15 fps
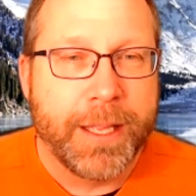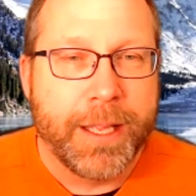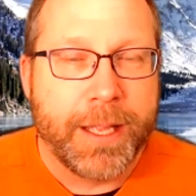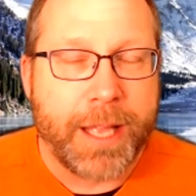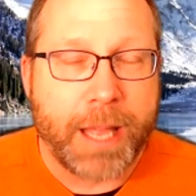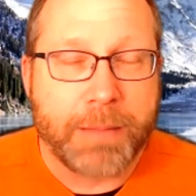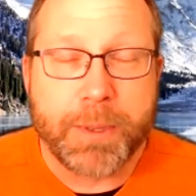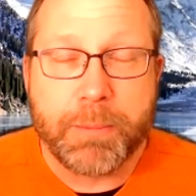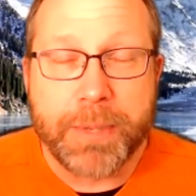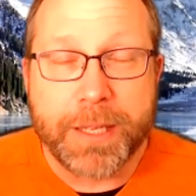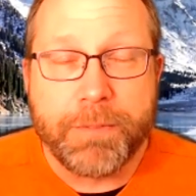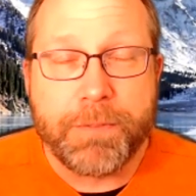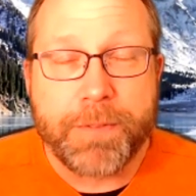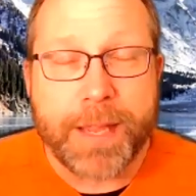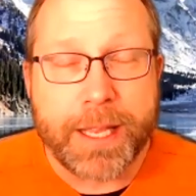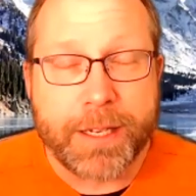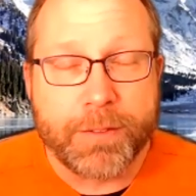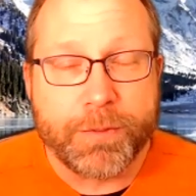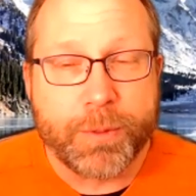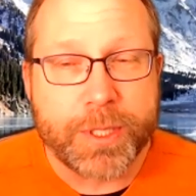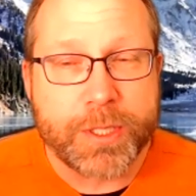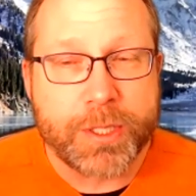I'm a big fan
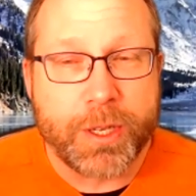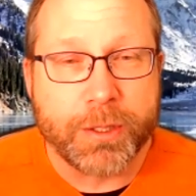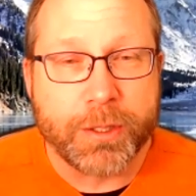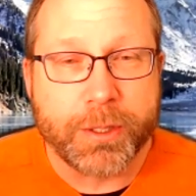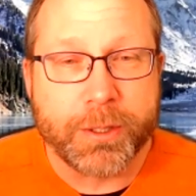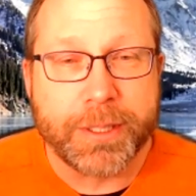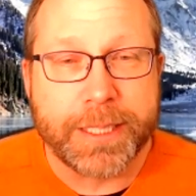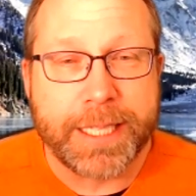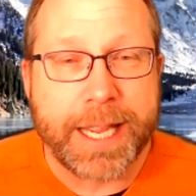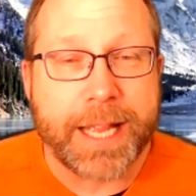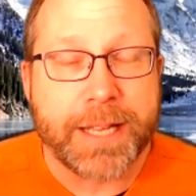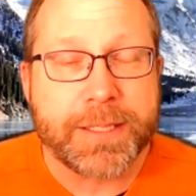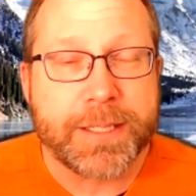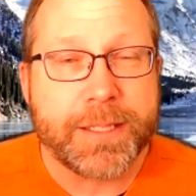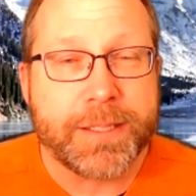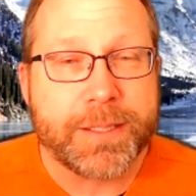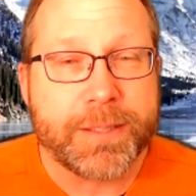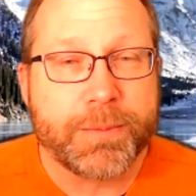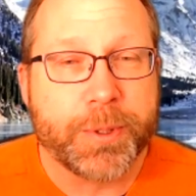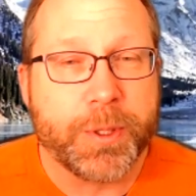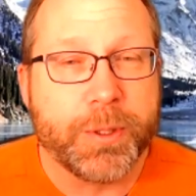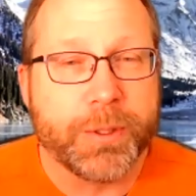of what's called early access,
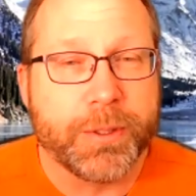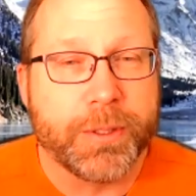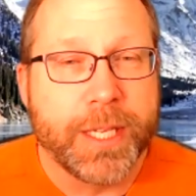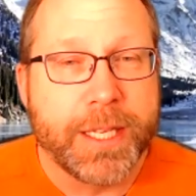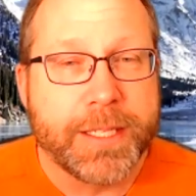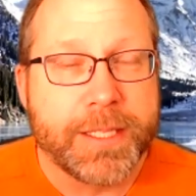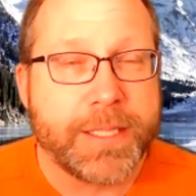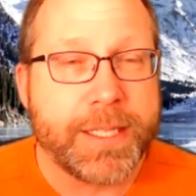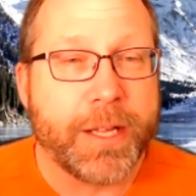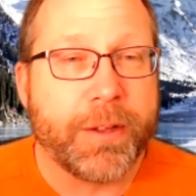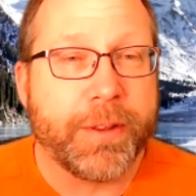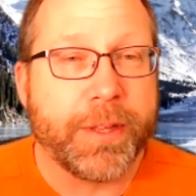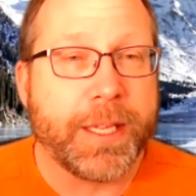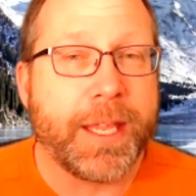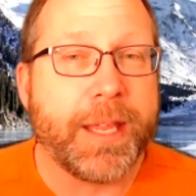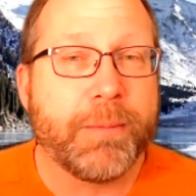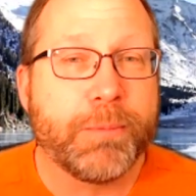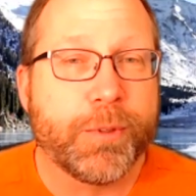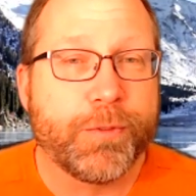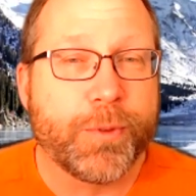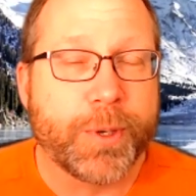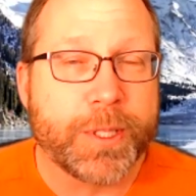where you sell the game
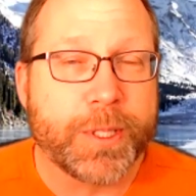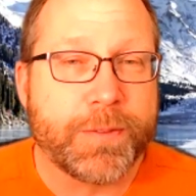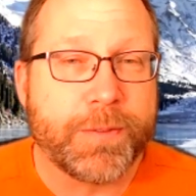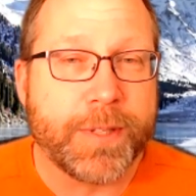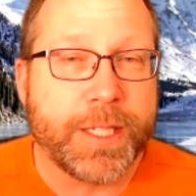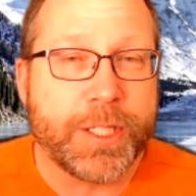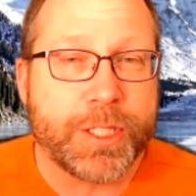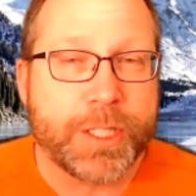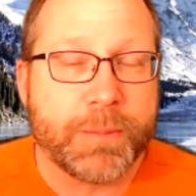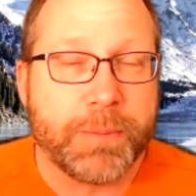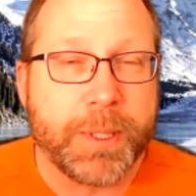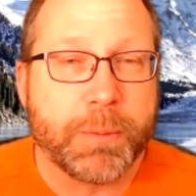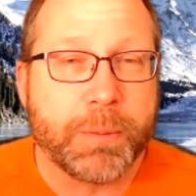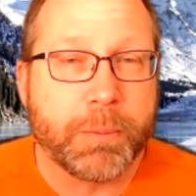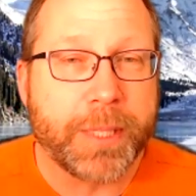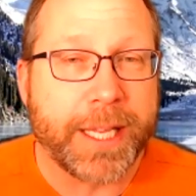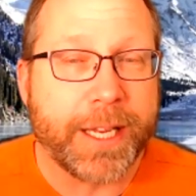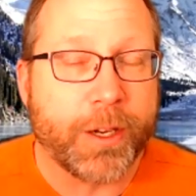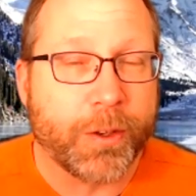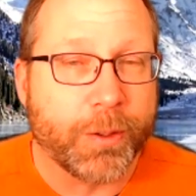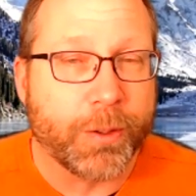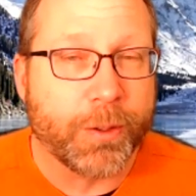before it's finished. People play
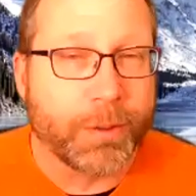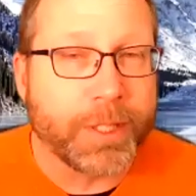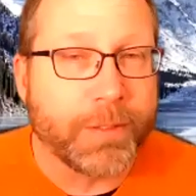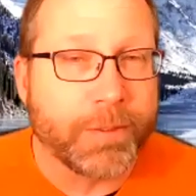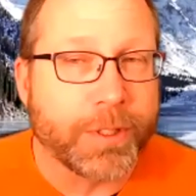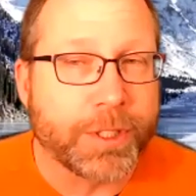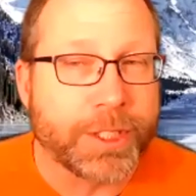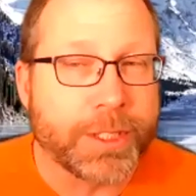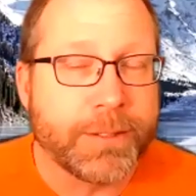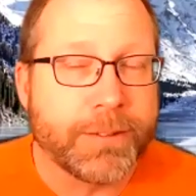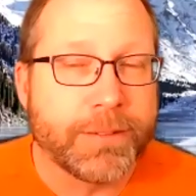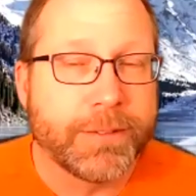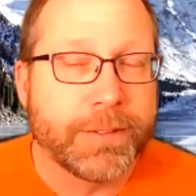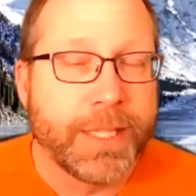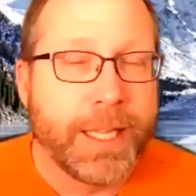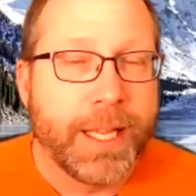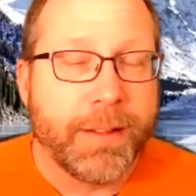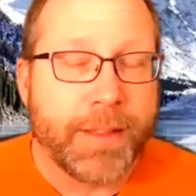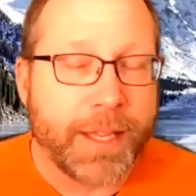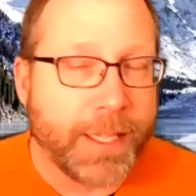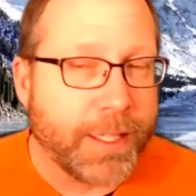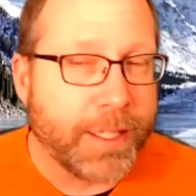an early version.
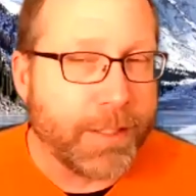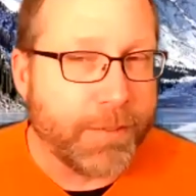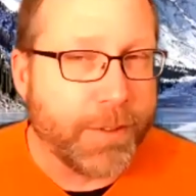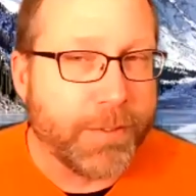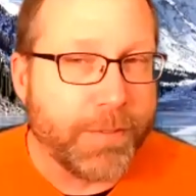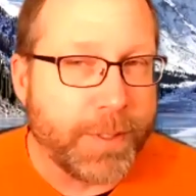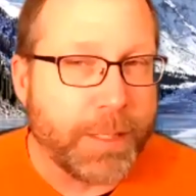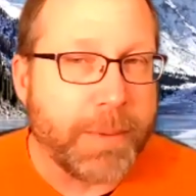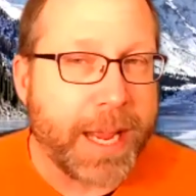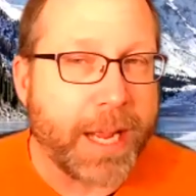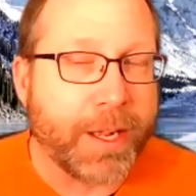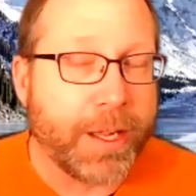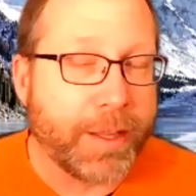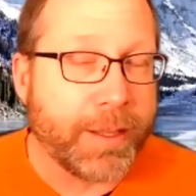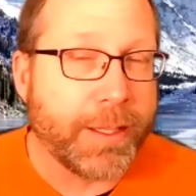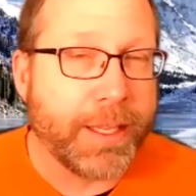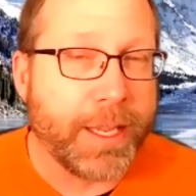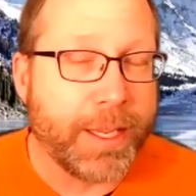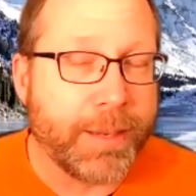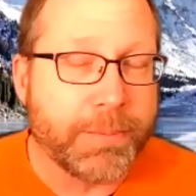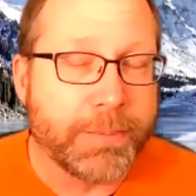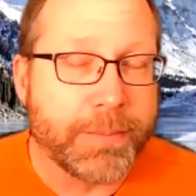They give you feedback on the
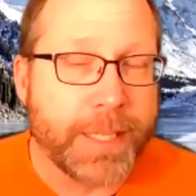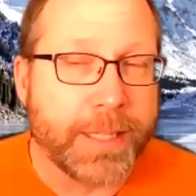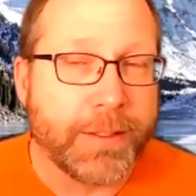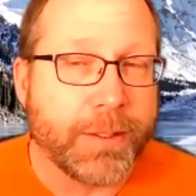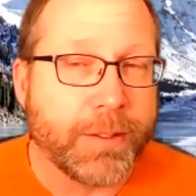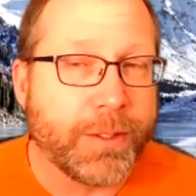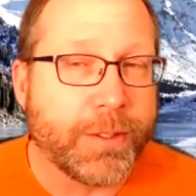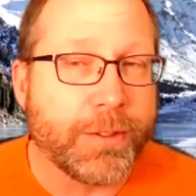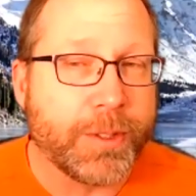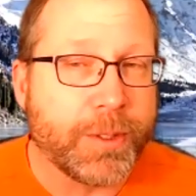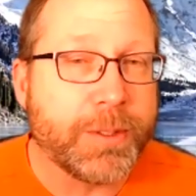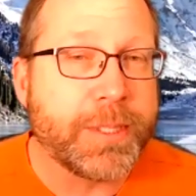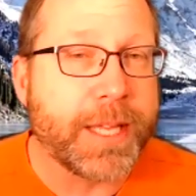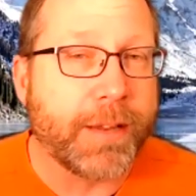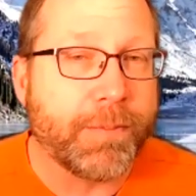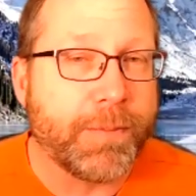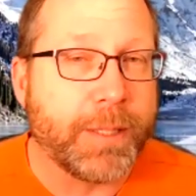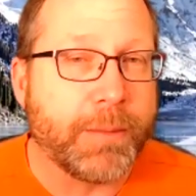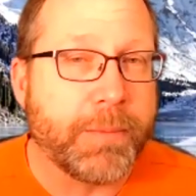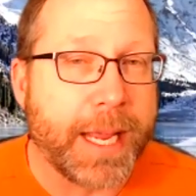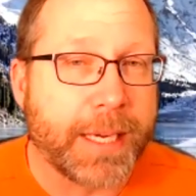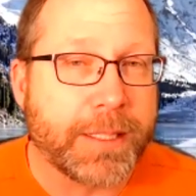game, and then you use that
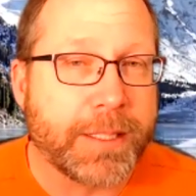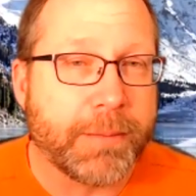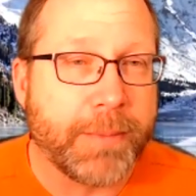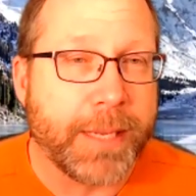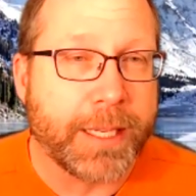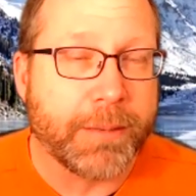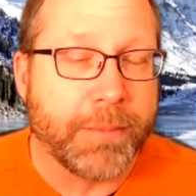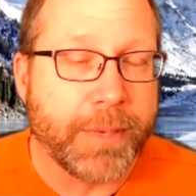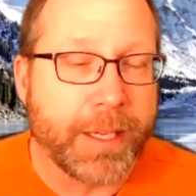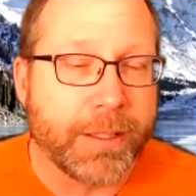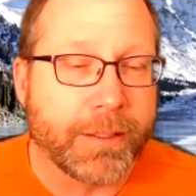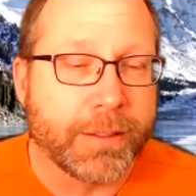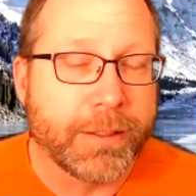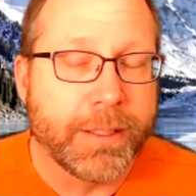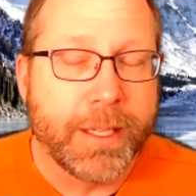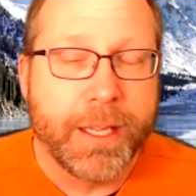feedback to make it better.